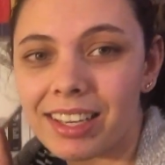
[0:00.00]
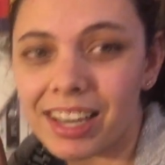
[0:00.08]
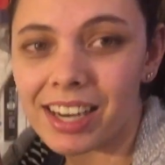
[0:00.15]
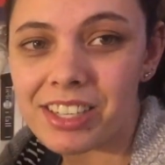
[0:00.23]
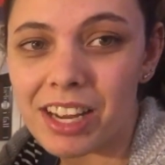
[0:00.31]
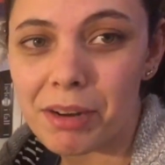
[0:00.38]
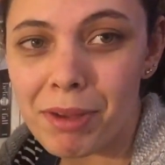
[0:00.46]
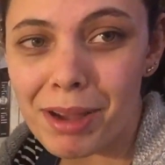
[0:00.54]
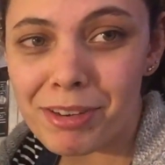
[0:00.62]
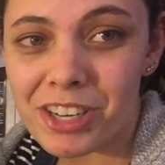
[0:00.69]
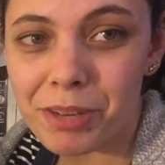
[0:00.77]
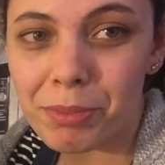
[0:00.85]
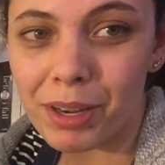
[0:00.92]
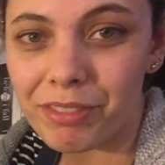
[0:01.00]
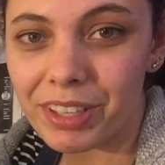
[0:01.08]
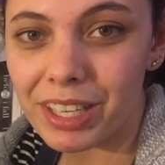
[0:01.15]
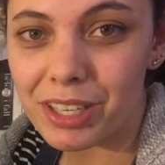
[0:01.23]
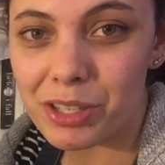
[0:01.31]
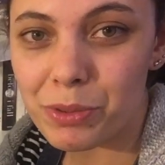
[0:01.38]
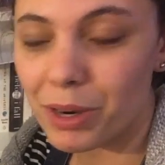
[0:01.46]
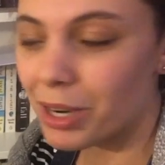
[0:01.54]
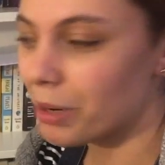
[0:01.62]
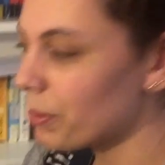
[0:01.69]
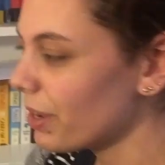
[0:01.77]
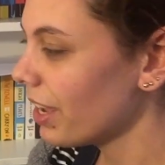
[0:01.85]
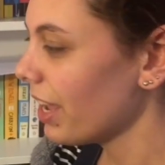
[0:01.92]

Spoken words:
Darker Shade of Magic by V.E. Schwab.